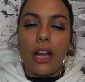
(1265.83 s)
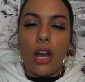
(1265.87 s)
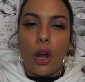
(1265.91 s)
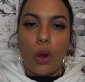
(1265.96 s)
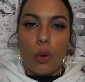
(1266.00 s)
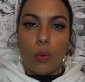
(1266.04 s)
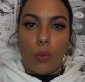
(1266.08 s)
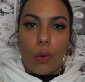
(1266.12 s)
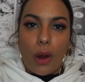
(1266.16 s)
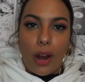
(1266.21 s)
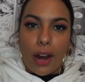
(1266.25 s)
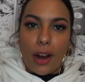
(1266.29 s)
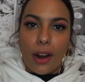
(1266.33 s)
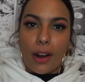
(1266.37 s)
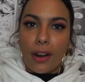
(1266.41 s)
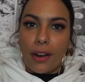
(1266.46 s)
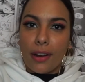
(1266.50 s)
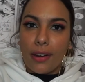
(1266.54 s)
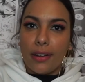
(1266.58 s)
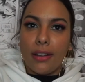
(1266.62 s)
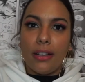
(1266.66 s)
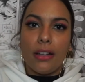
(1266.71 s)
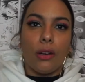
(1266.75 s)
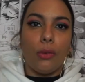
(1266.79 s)

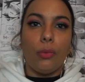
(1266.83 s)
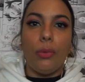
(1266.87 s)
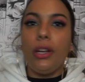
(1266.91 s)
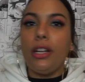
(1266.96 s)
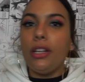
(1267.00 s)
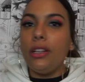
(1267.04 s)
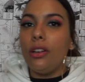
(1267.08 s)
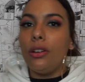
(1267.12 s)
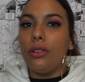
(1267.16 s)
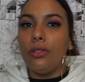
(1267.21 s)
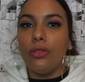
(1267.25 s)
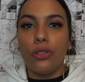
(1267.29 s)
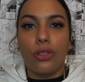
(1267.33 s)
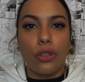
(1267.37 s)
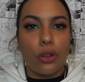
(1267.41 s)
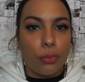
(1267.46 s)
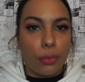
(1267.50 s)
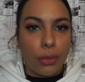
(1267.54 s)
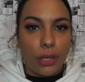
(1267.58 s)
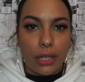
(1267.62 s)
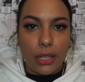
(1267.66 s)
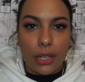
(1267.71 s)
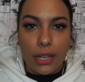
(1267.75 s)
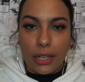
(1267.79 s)
where we know
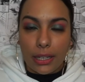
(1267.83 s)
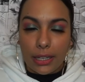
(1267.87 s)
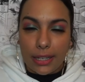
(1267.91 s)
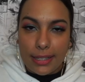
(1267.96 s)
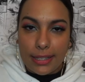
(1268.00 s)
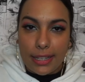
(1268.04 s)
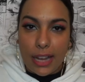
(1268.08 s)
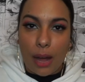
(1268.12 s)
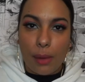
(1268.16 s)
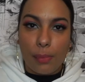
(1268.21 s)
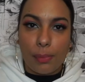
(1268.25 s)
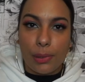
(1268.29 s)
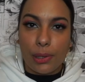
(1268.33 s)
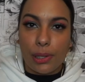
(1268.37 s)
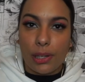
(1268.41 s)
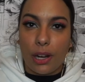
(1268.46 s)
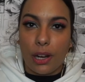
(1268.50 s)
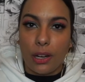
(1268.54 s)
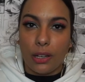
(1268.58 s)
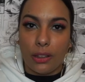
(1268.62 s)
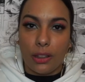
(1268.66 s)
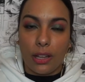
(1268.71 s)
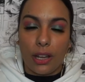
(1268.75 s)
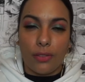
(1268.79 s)
Soma and Kandapa
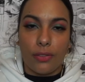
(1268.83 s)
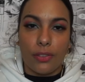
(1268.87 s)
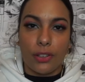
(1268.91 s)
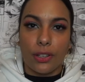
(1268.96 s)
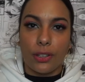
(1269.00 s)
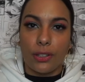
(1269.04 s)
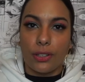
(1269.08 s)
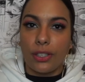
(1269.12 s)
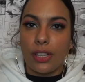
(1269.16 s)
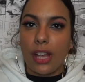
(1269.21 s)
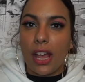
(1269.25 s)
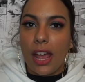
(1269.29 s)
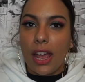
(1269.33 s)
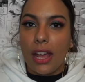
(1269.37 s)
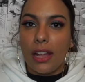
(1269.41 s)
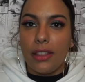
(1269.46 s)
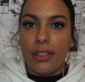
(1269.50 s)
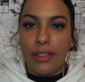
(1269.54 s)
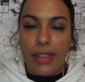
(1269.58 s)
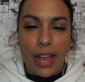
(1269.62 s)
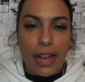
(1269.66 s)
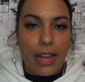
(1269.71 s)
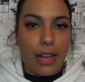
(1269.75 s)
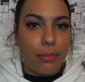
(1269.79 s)
are lovers.
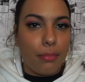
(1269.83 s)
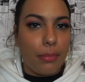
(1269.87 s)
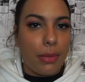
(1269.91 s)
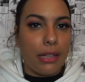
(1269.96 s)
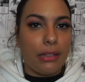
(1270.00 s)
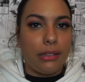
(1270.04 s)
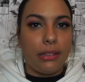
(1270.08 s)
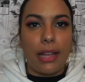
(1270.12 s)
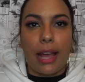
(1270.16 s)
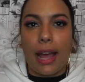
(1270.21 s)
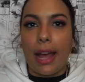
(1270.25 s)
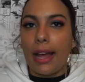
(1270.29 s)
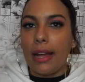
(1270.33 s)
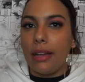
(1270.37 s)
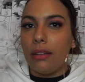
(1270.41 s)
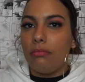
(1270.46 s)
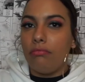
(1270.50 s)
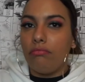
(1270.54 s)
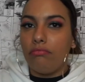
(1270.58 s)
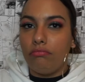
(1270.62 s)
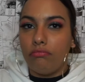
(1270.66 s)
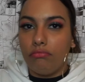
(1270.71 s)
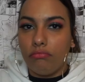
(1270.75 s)
They admit that.